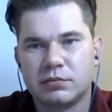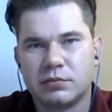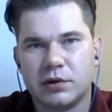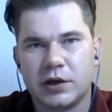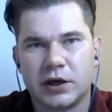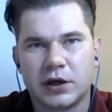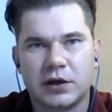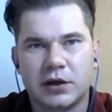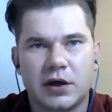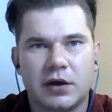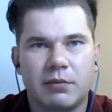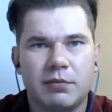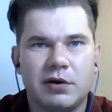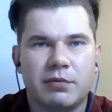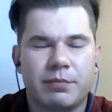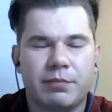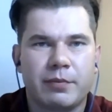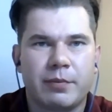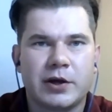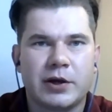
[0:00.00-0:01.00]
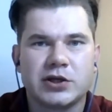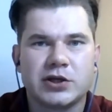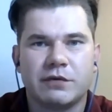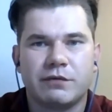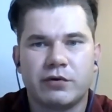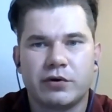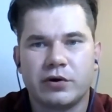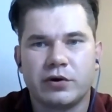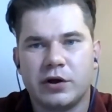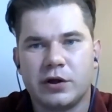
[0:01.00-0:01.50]
Like I've been on Propecia
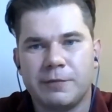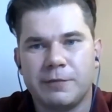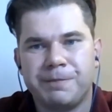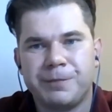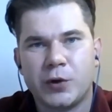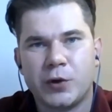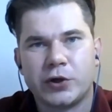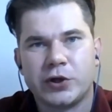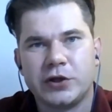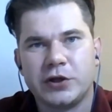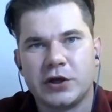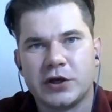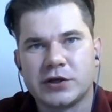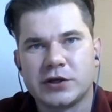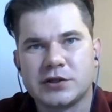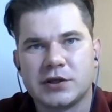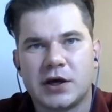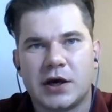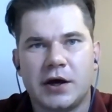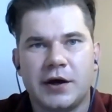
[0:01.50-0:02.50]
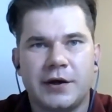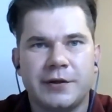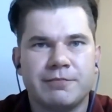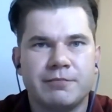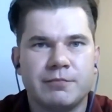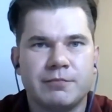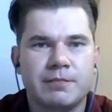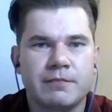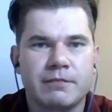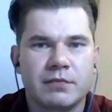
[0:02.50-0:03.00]
for uh, 13 years,
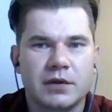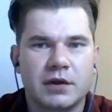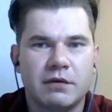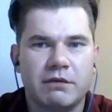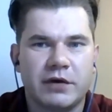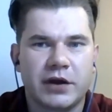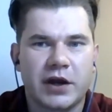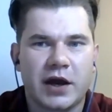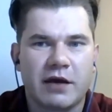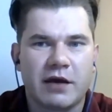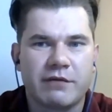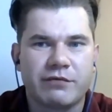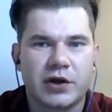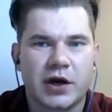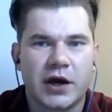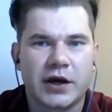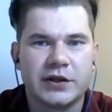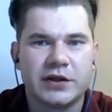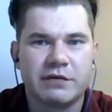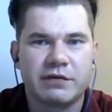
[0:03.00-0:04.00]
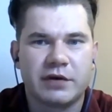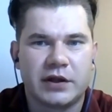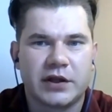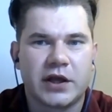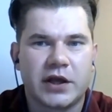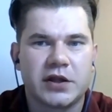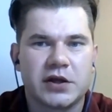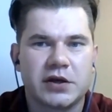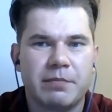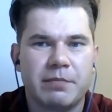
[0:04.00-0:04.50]
and when I have tried different
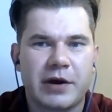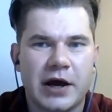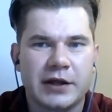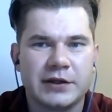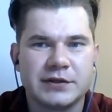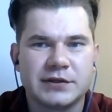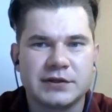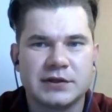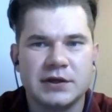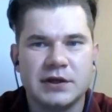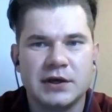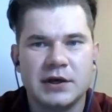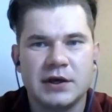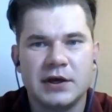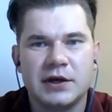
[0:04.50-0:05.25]
other brands,